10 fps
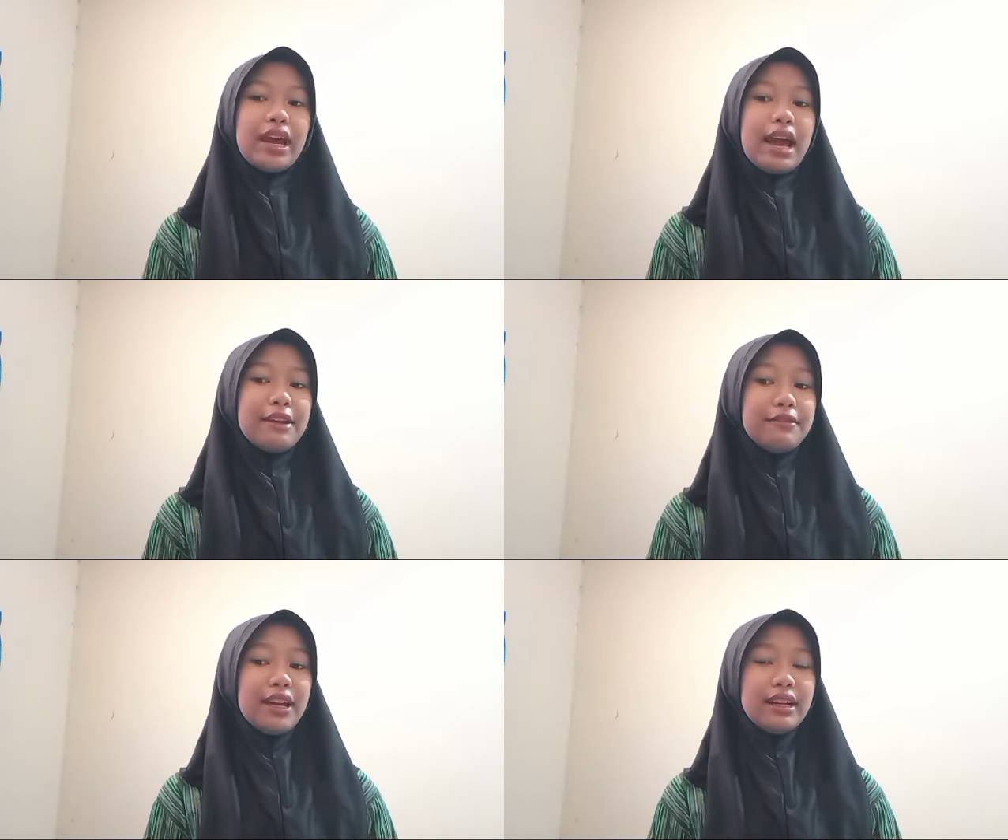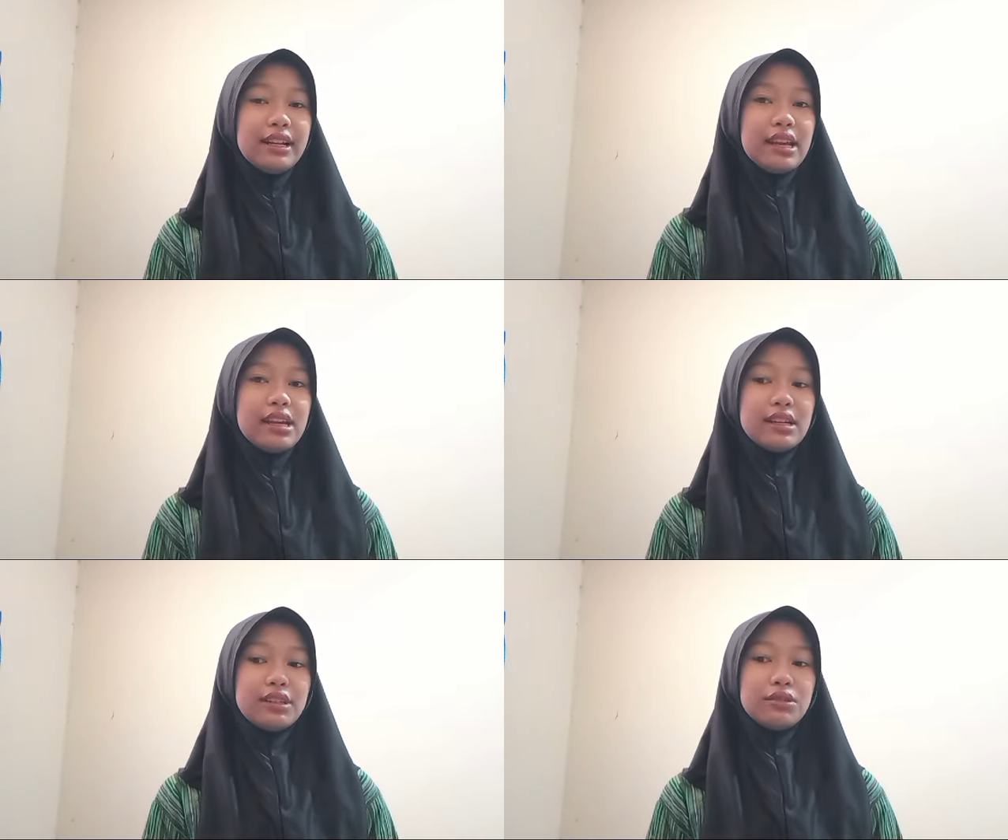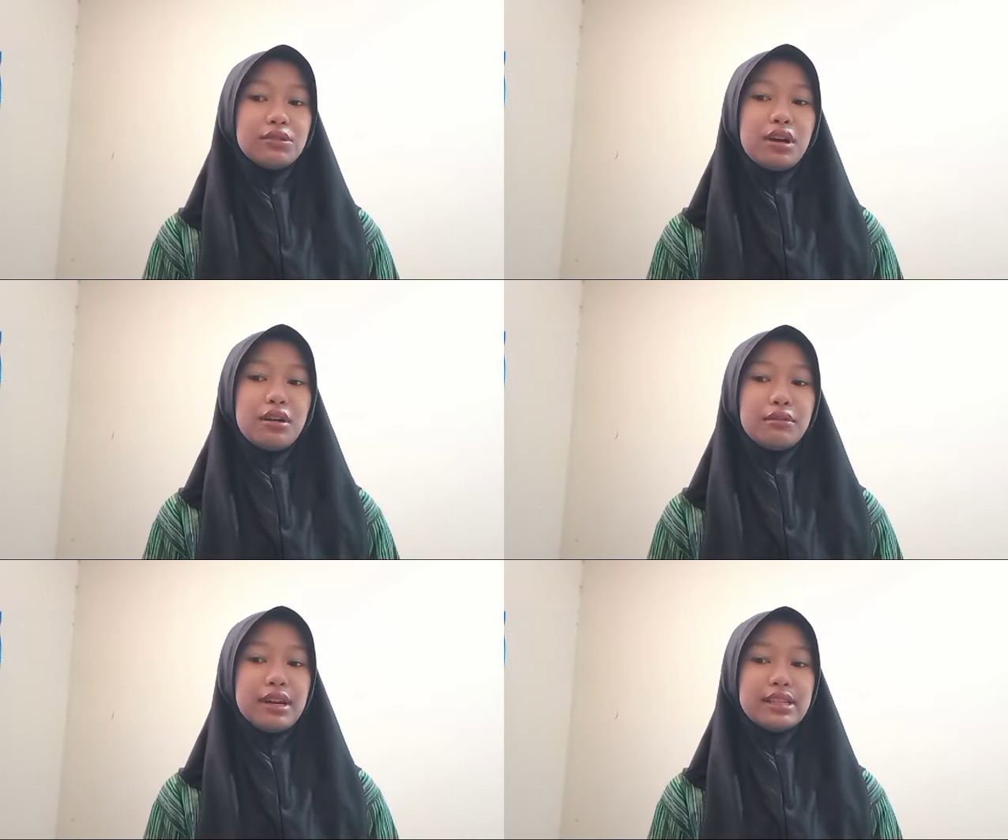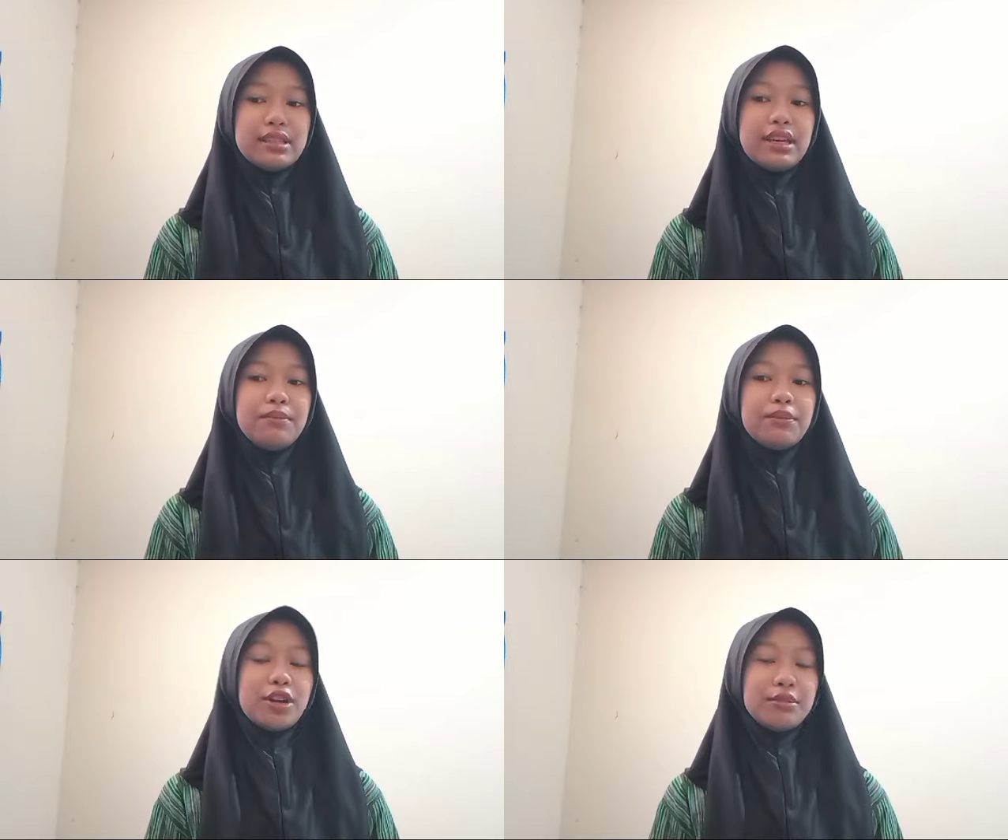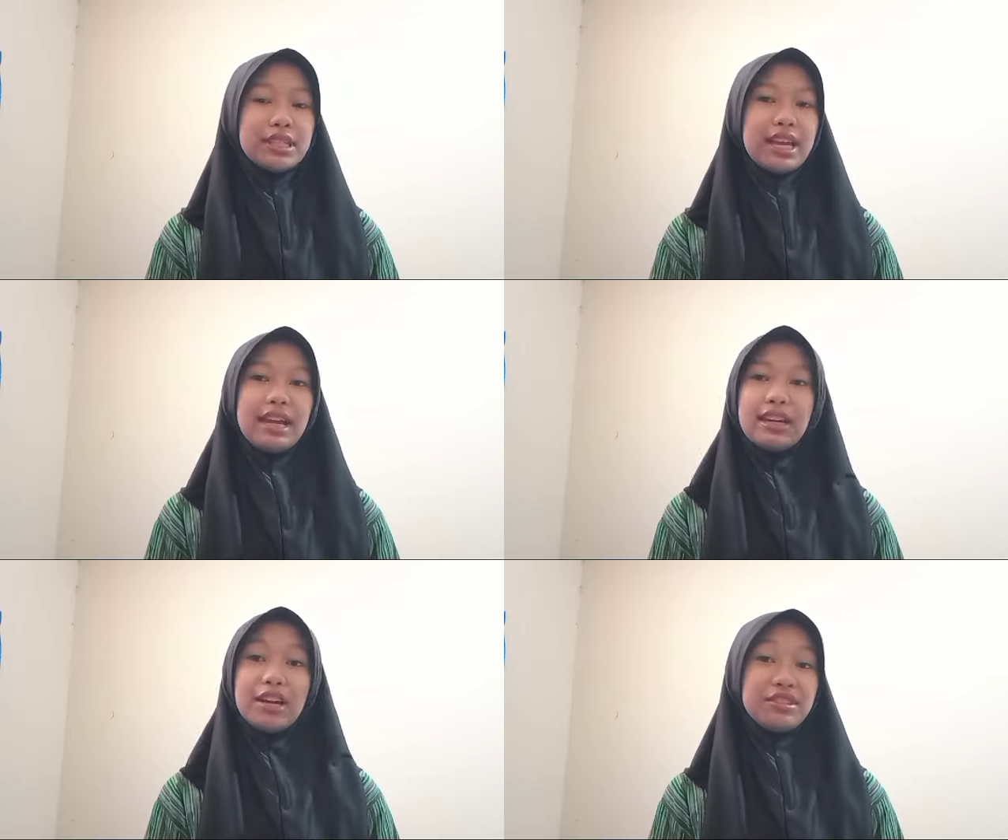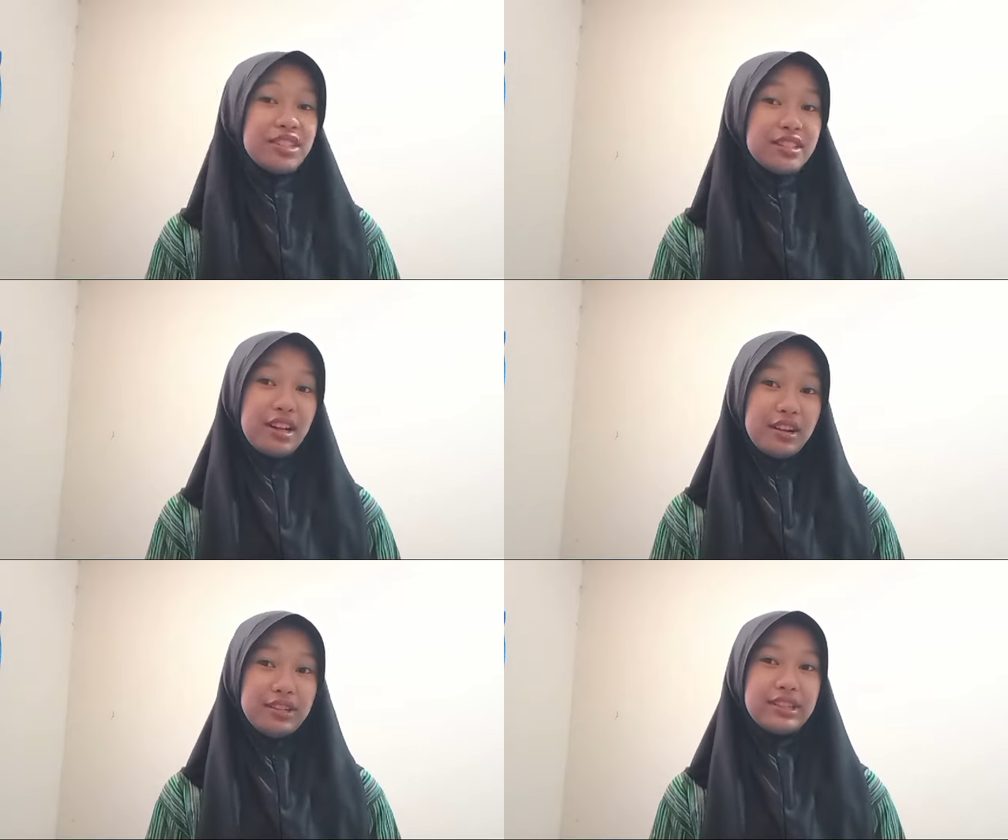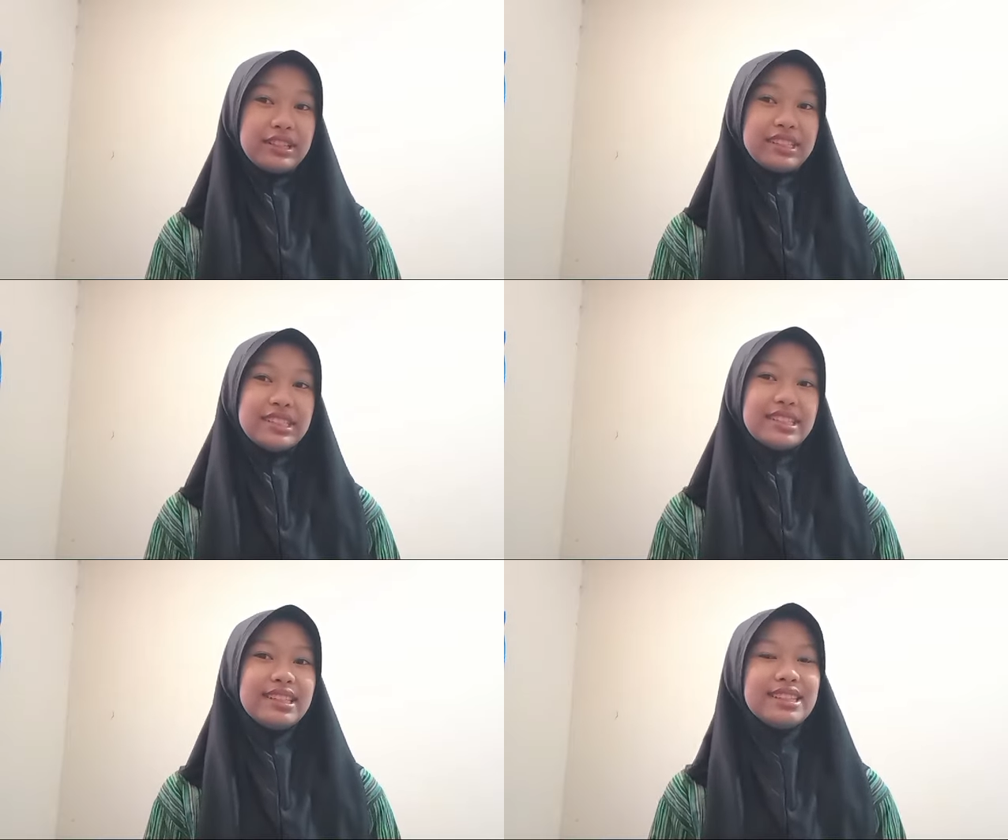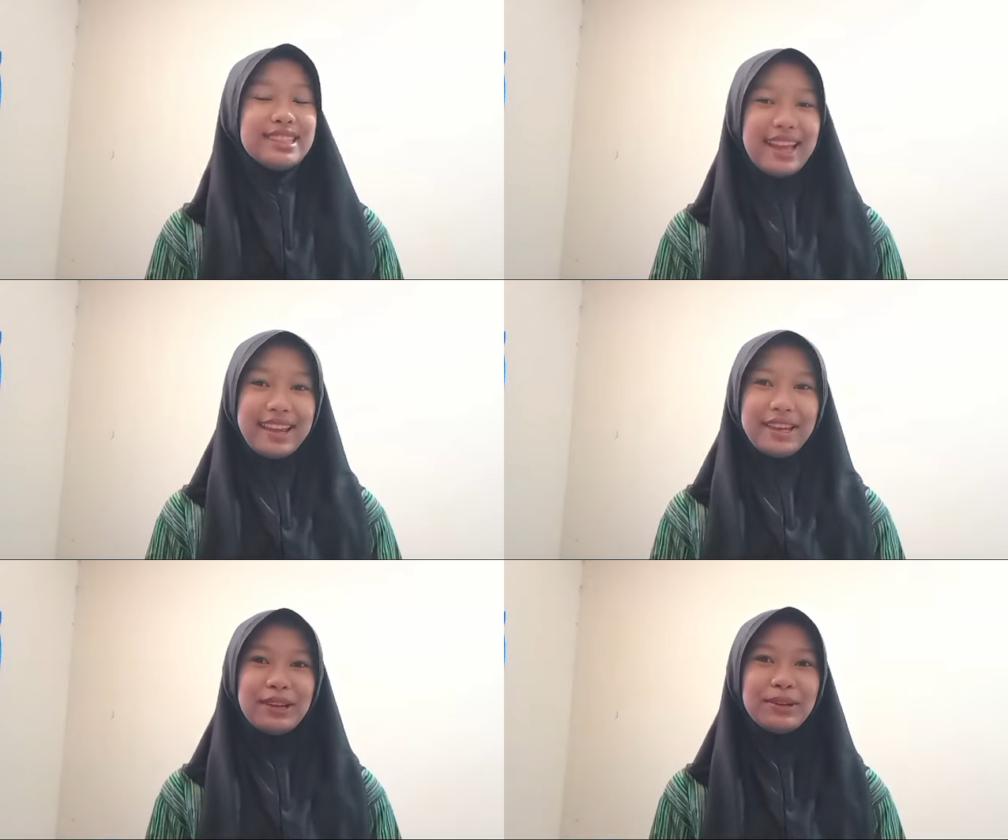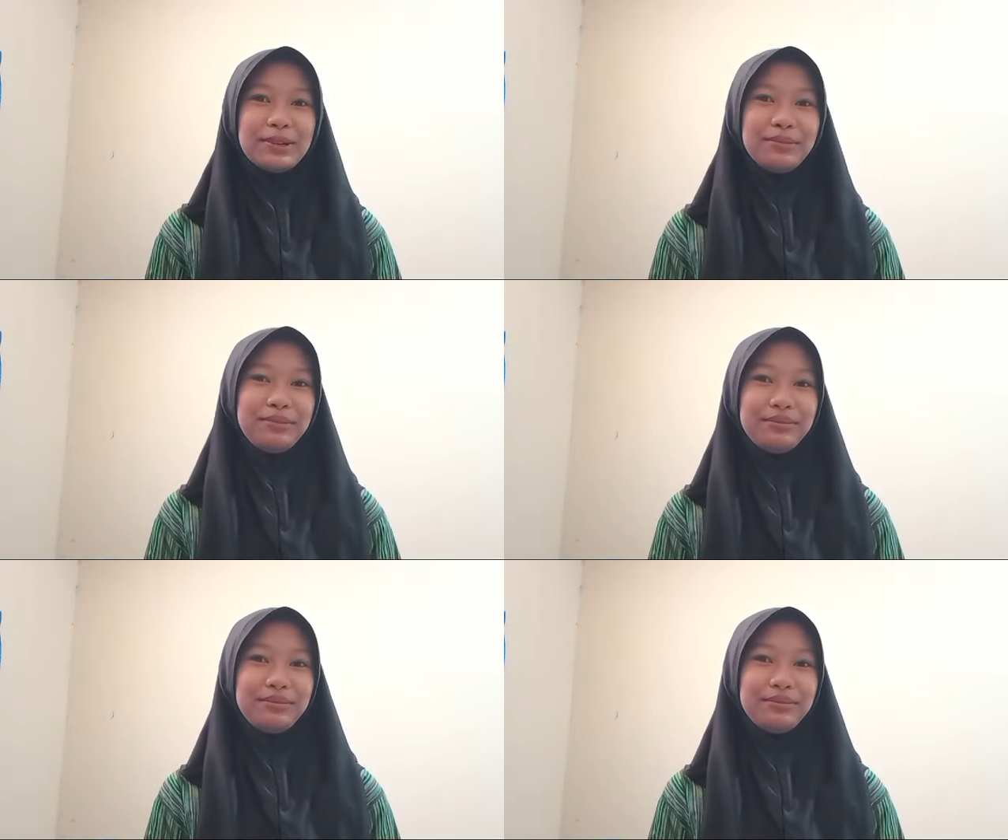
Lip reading: And finally, learn to always keep promise and not cheat others. Thank you.